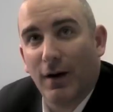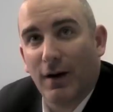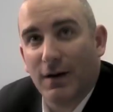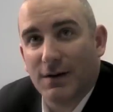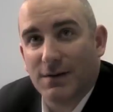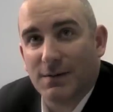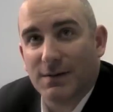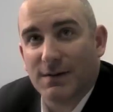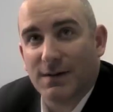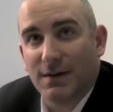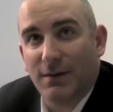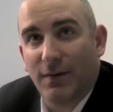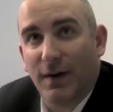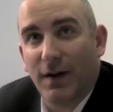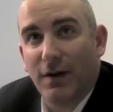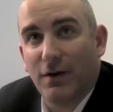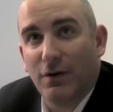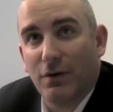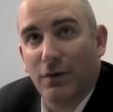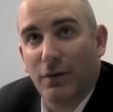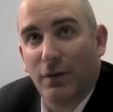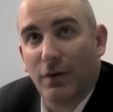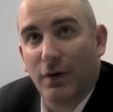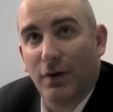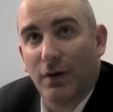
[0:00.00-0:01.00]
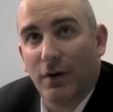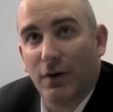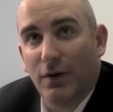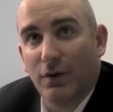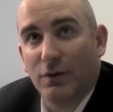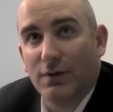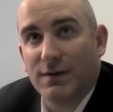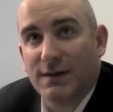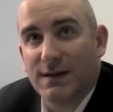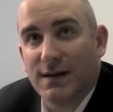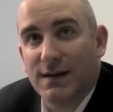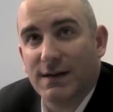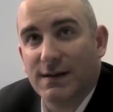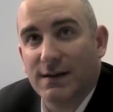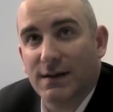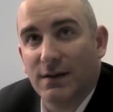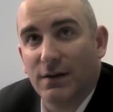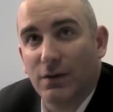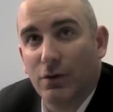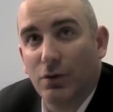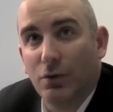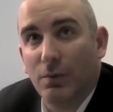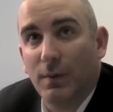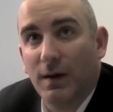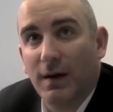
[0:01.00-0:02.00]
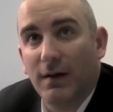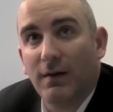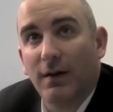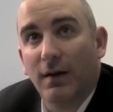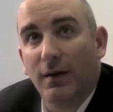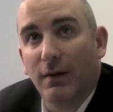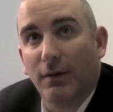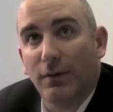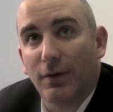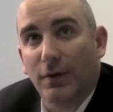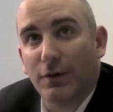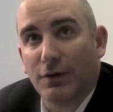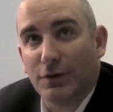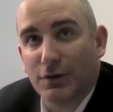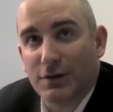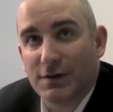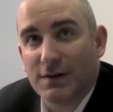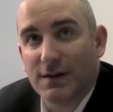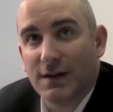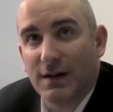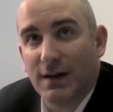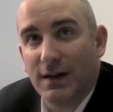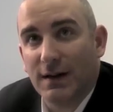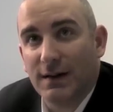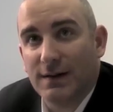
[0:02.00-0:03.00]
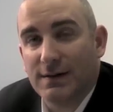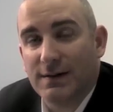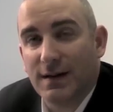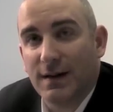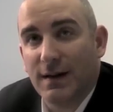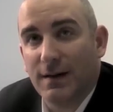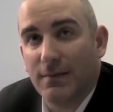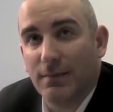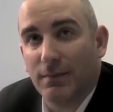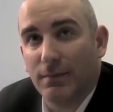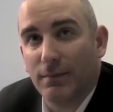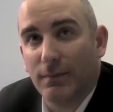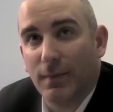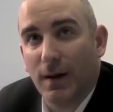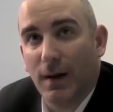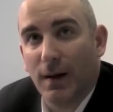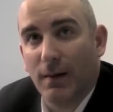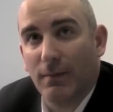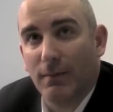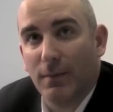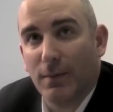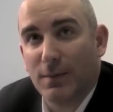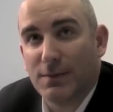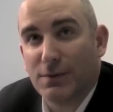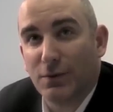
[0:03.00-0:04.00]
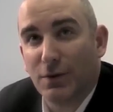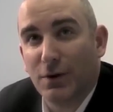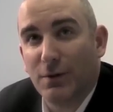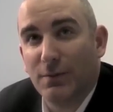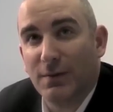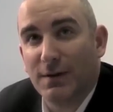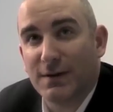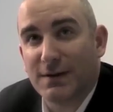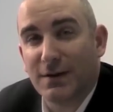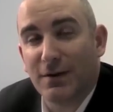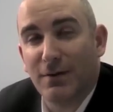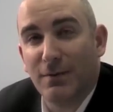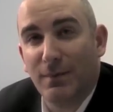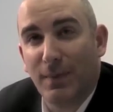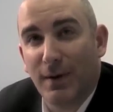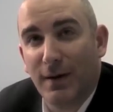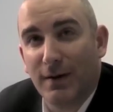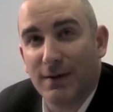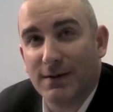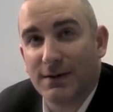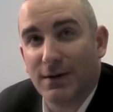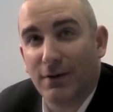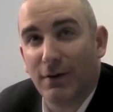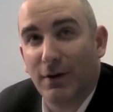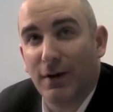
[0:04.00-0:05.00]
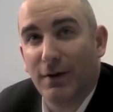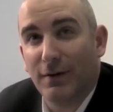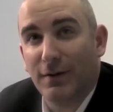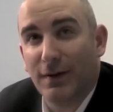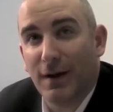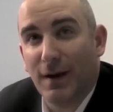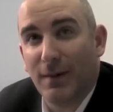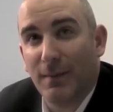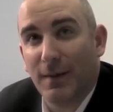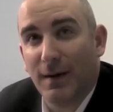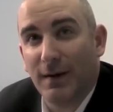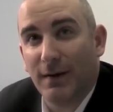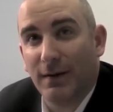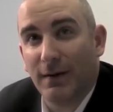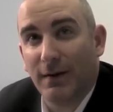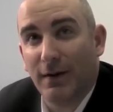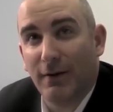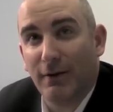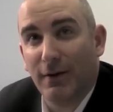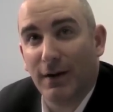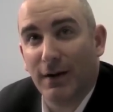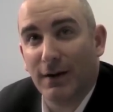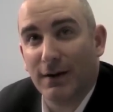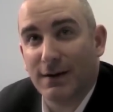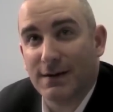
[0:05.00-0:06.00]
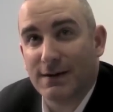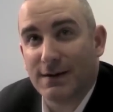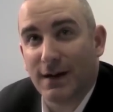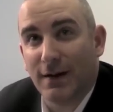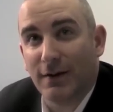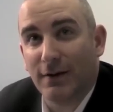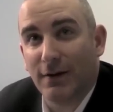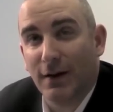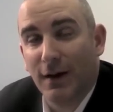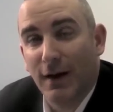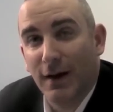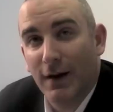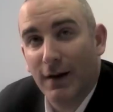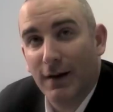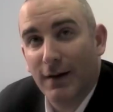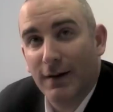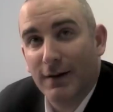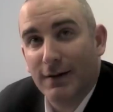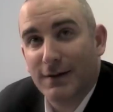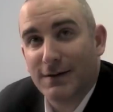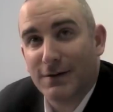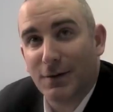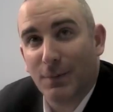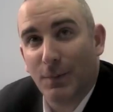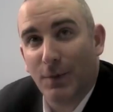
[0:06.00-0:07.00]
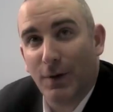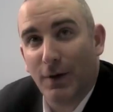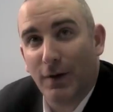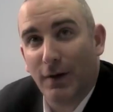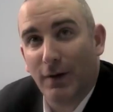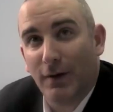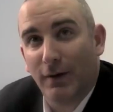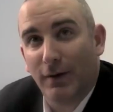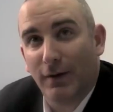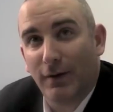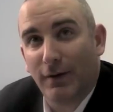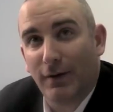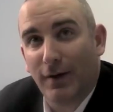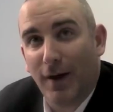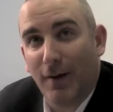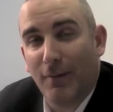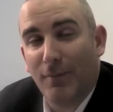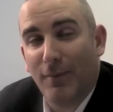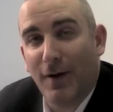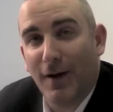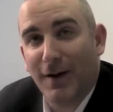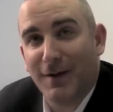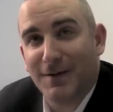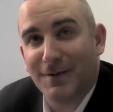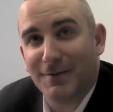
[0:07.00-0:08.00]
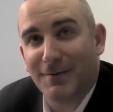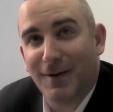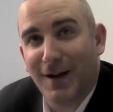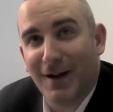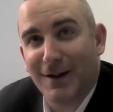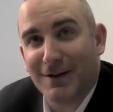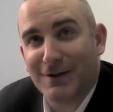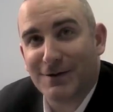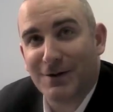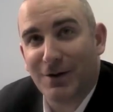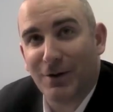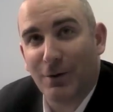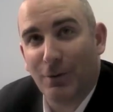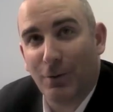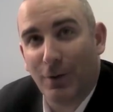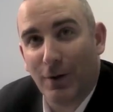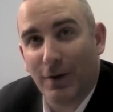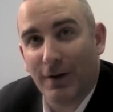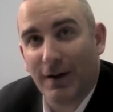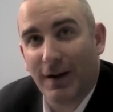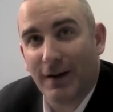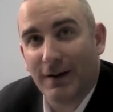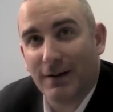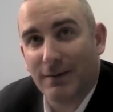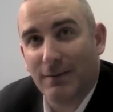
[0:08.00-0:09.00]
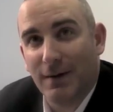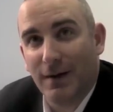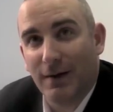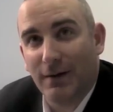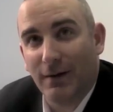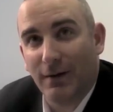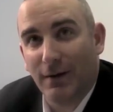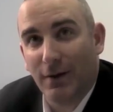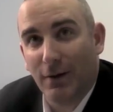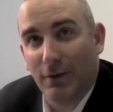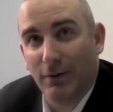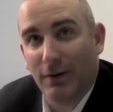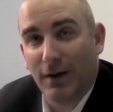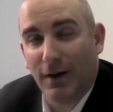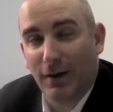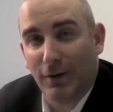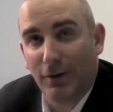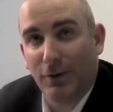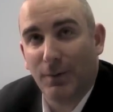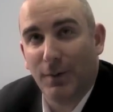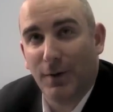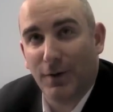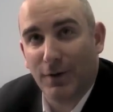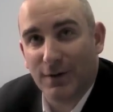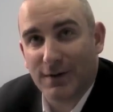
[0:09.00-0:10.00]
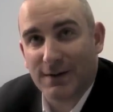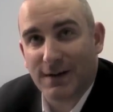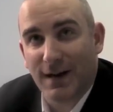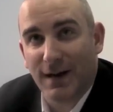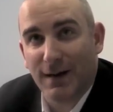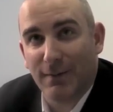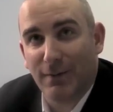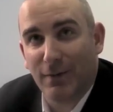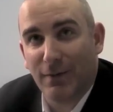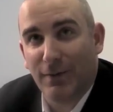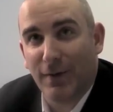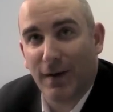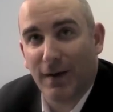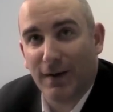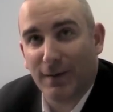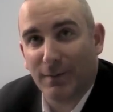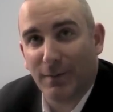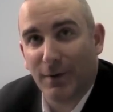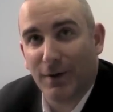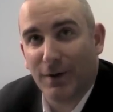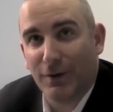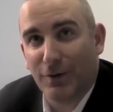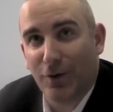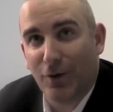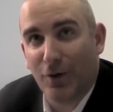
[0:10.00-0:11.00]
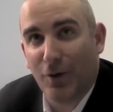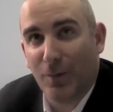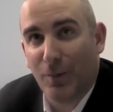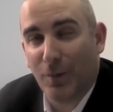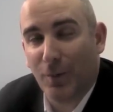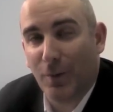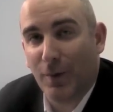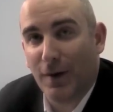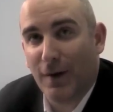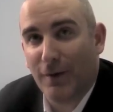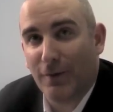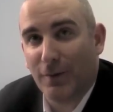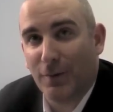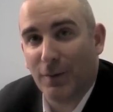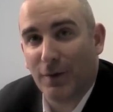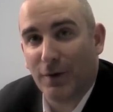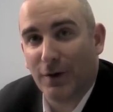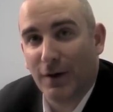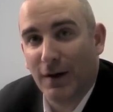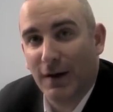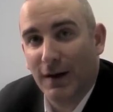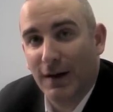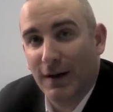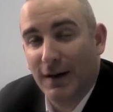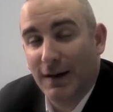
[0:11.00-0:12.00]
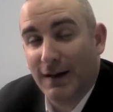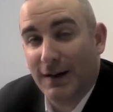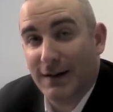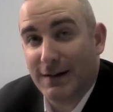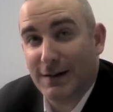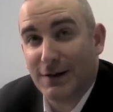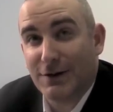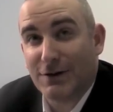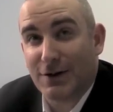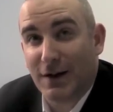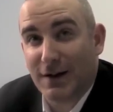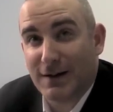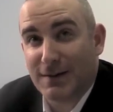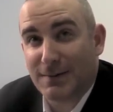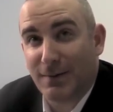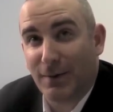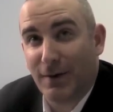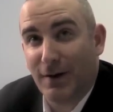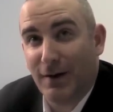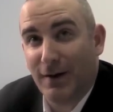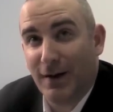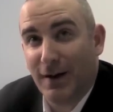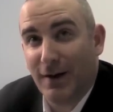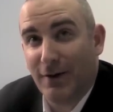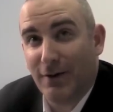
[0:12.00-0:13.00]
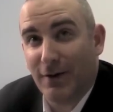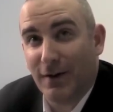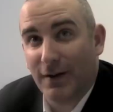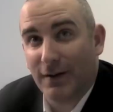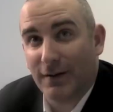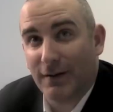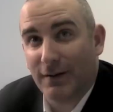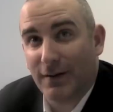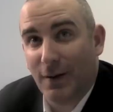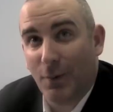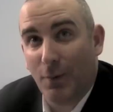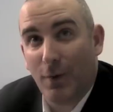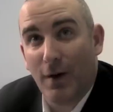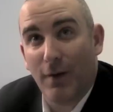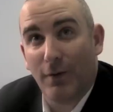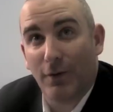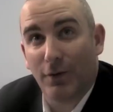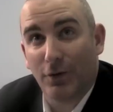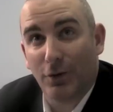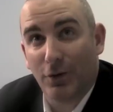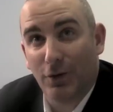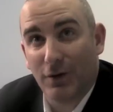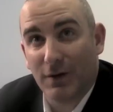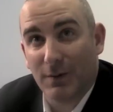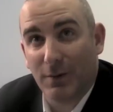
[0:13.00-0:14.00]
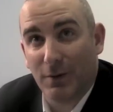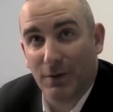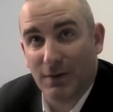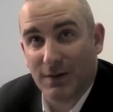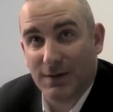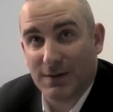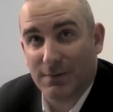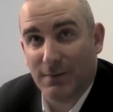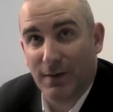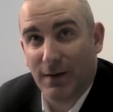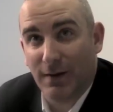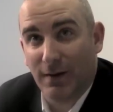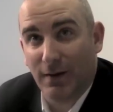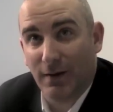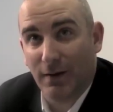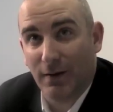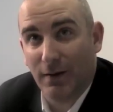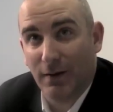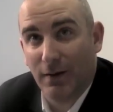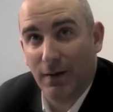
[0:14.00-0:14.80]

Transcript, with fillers: Lights was the venue for a new season, new meeting for Justin and his team. Um, it was only when certain players arrived at that meeting they realised that some of their comrades from last year weren't at the meeting. Now that could be understandable, fellas mightn't turn up or whatever, but it did transpire later that they were never told about this meeting